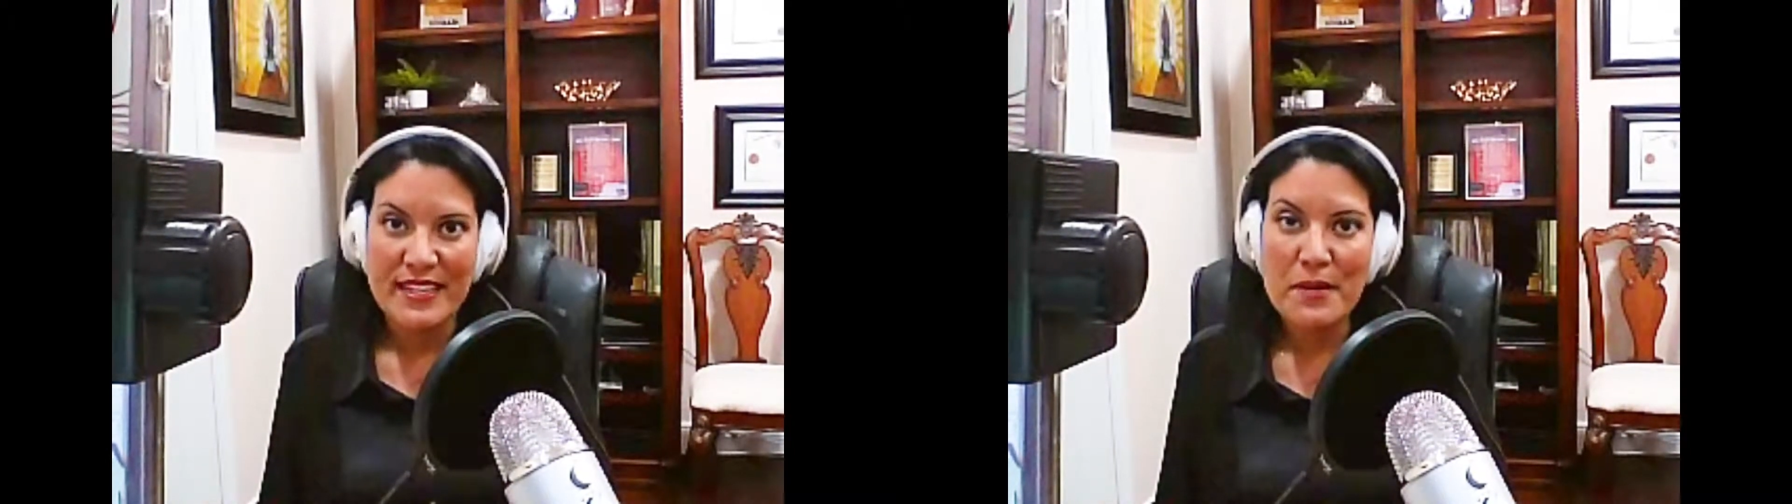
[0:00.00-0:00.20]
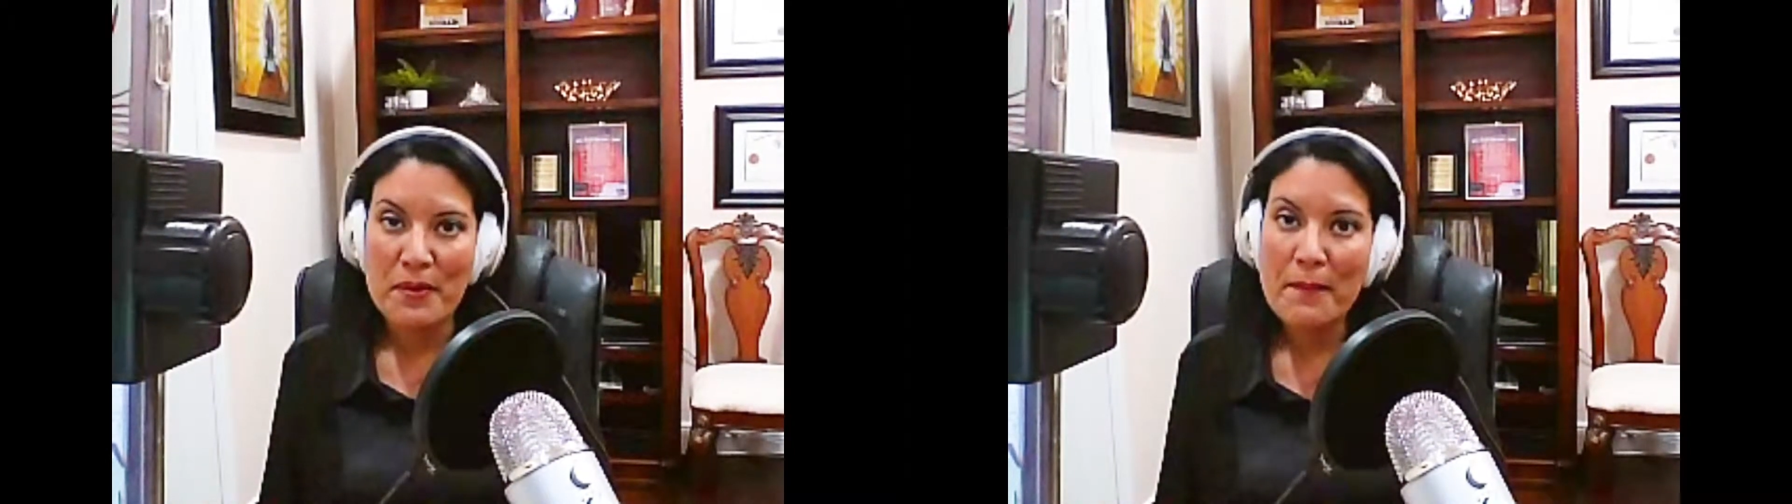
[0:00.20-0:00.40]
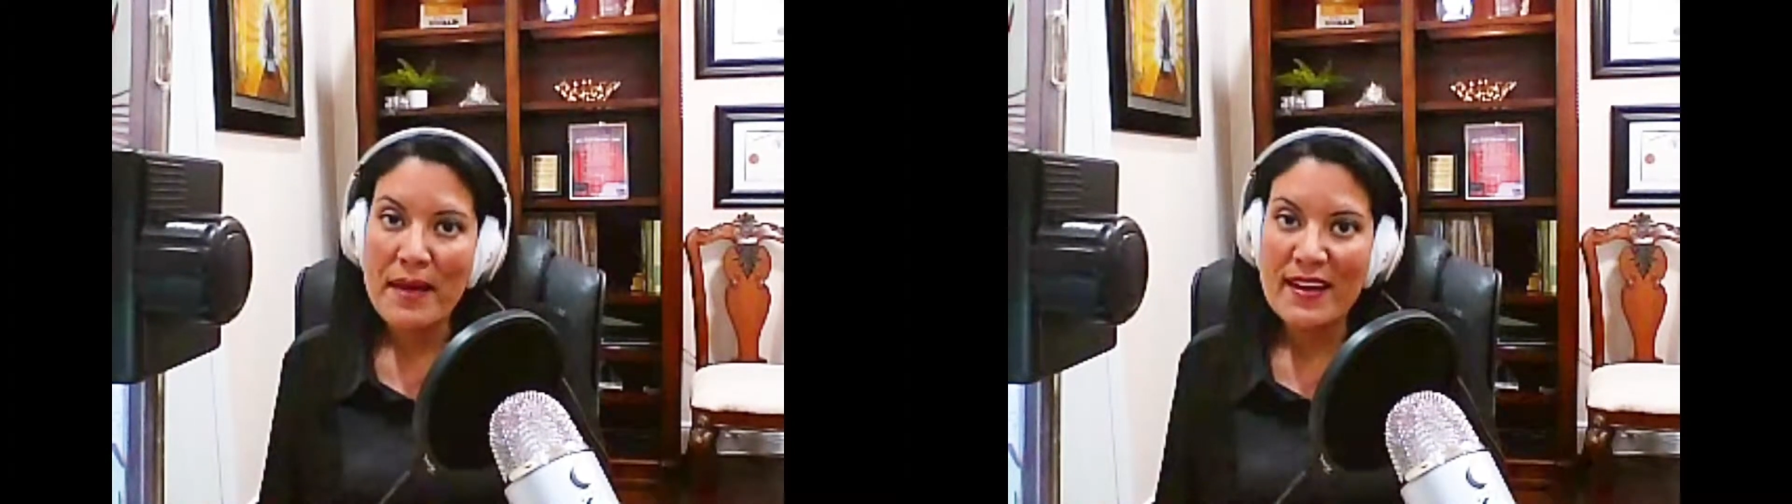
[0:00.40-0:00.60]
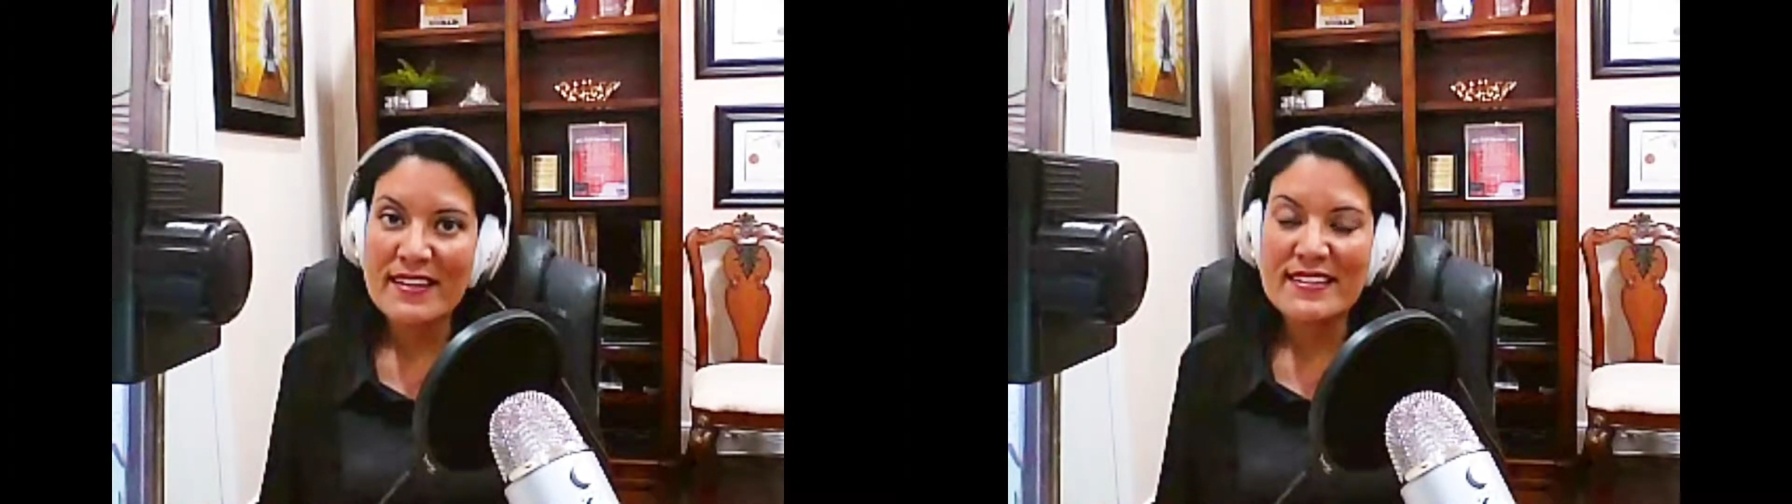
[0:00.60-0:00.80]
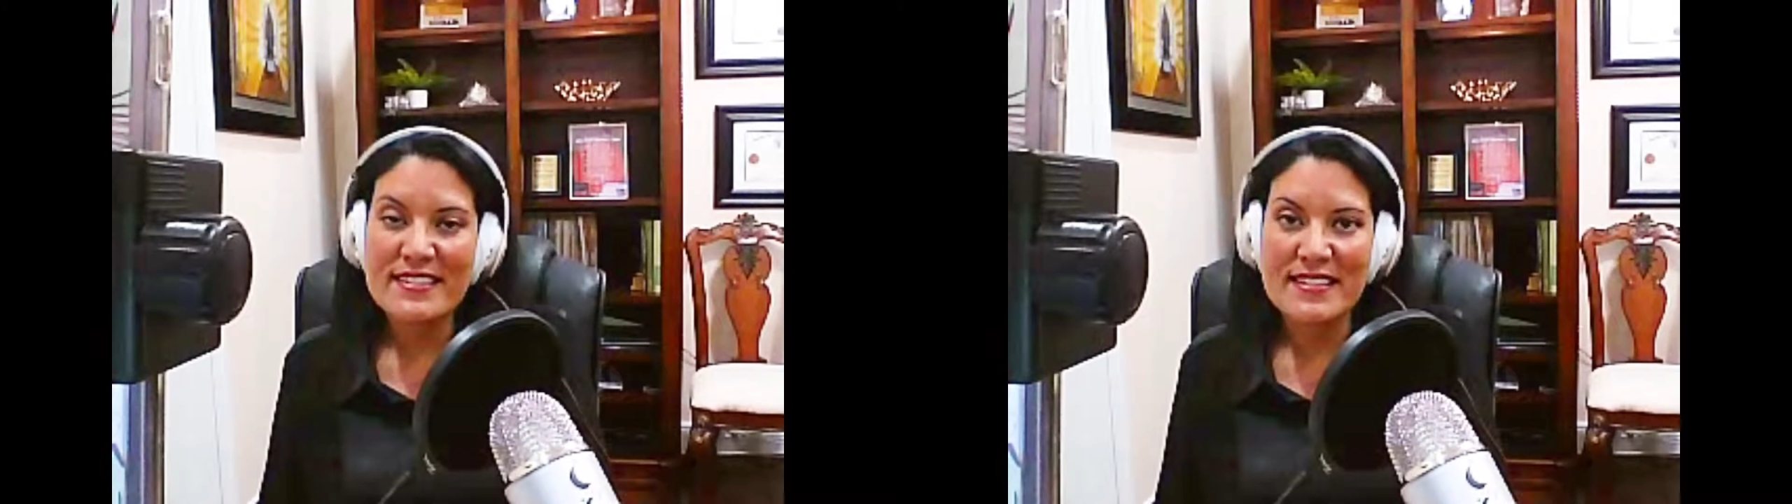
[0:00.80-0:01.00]
keep in
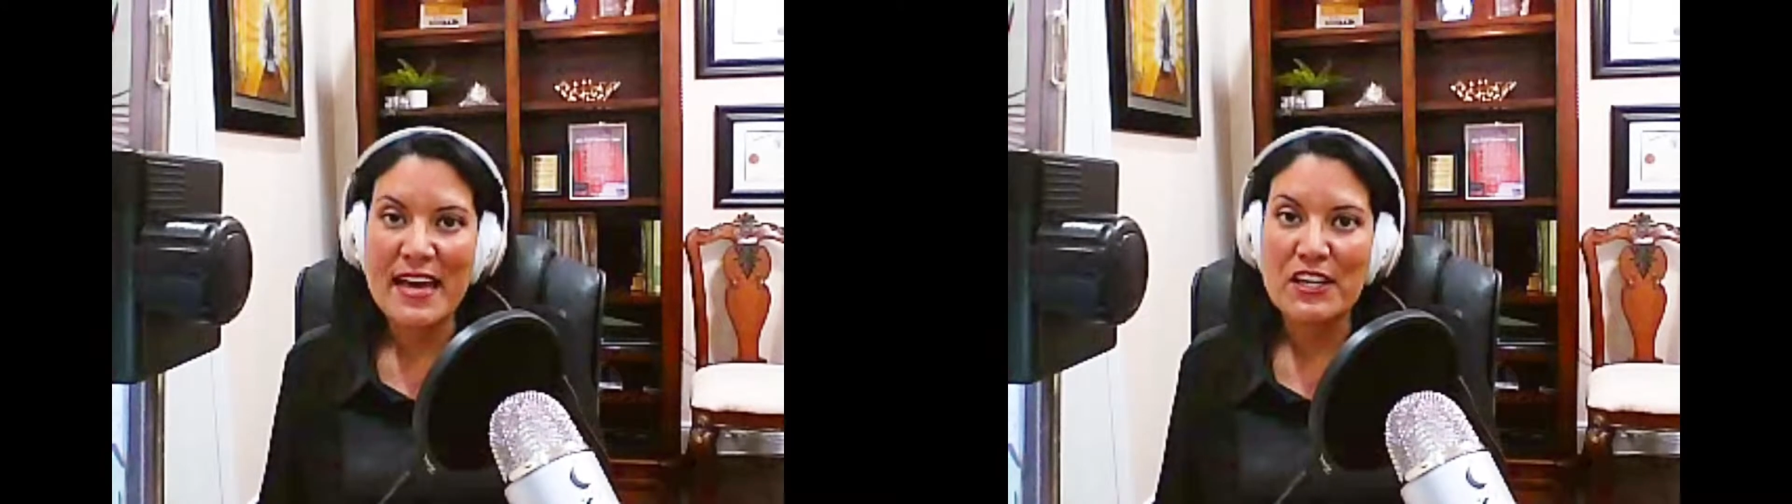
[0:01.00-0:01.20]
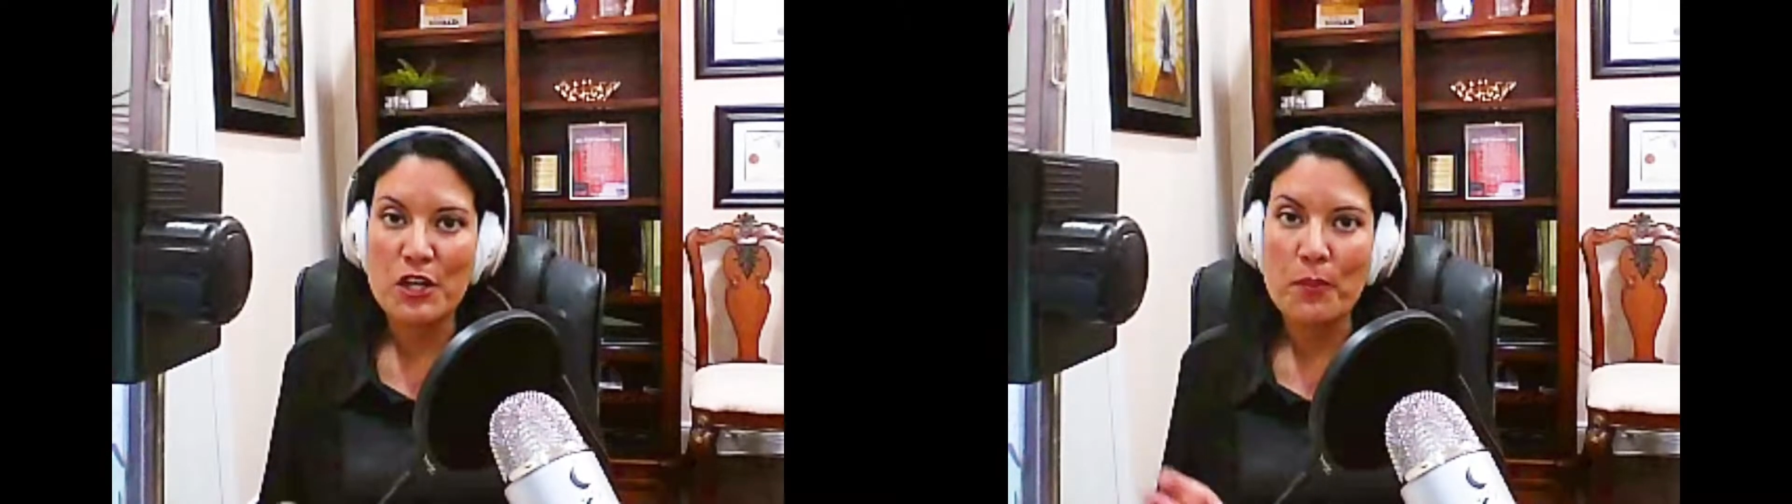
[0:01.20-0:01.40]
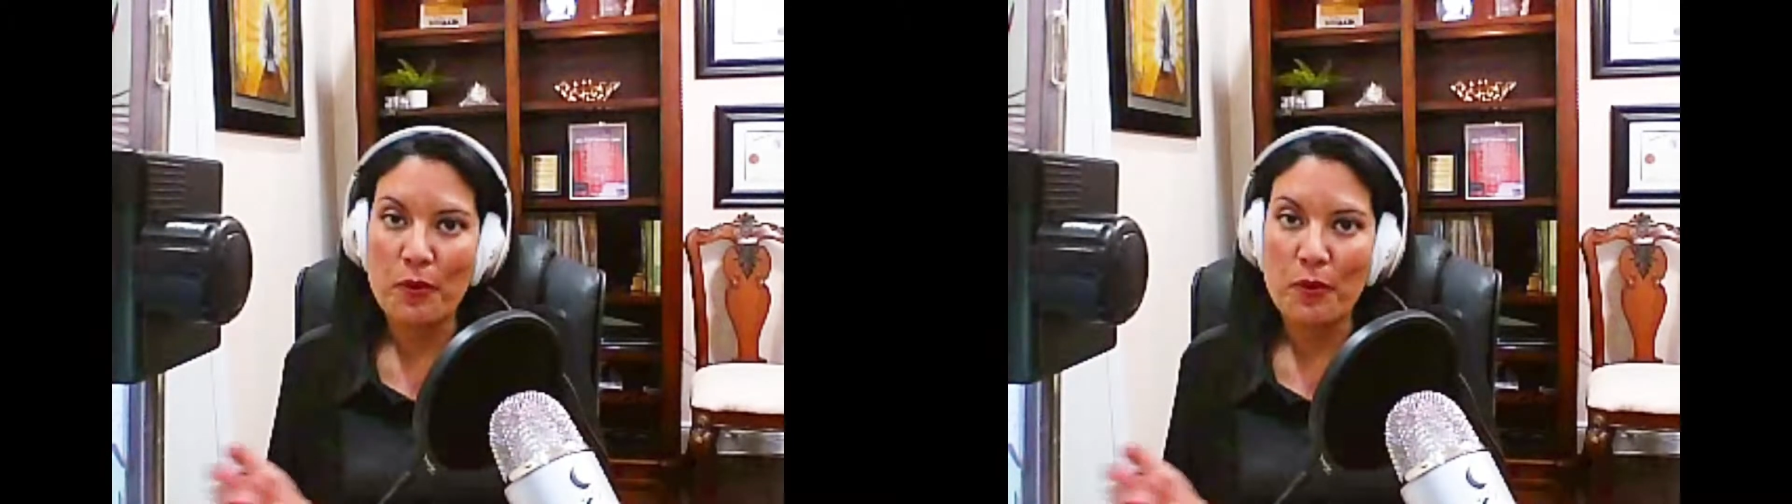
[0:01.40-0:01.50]
mind is that an